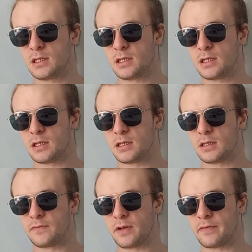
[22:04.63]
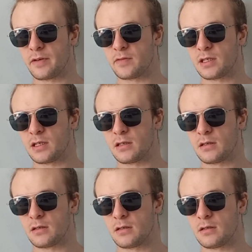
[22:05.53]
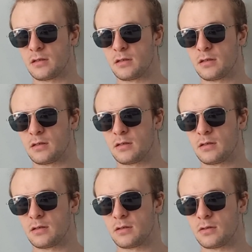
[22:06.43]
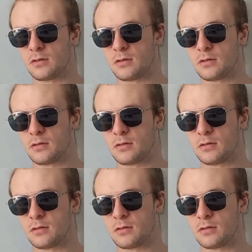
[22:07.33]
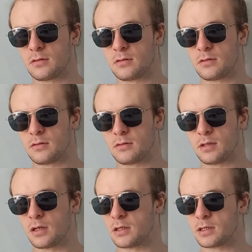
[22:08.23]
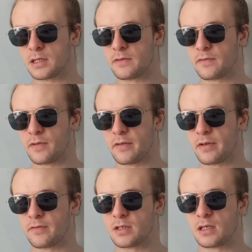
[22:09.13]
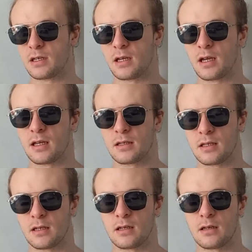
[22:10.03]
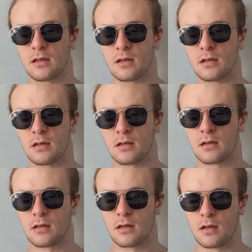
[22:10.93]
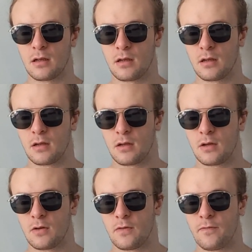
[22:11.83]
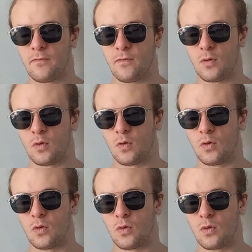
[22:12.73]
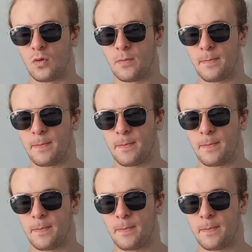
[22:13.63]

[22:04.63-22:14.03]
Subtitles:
5 out of 10. No. Yeah, let's give it a 5 out of 10. And then for